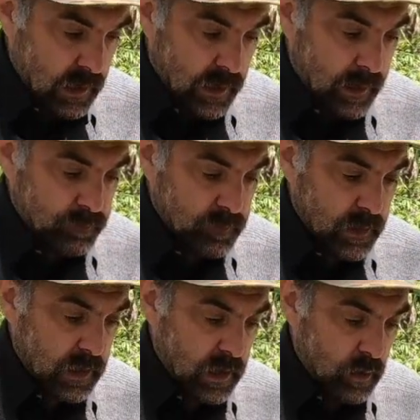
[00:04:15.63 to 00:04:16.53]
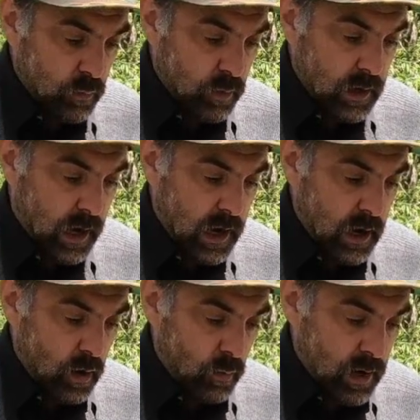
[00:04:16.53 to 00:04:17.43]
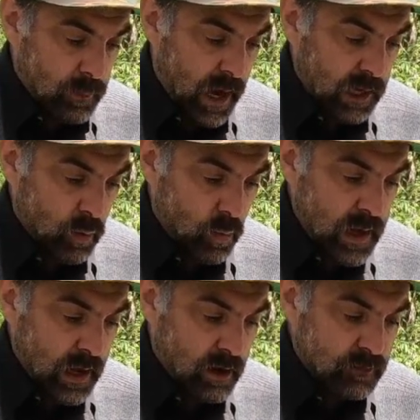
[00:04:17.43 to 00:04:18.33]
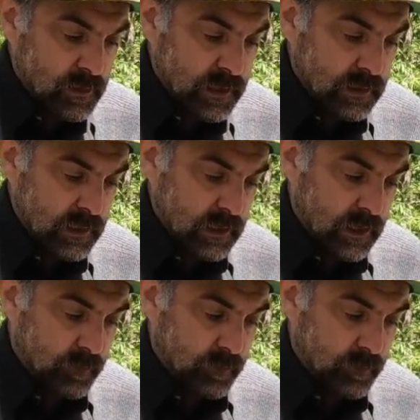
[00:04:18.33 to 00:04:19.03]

When I pack them away, I often take the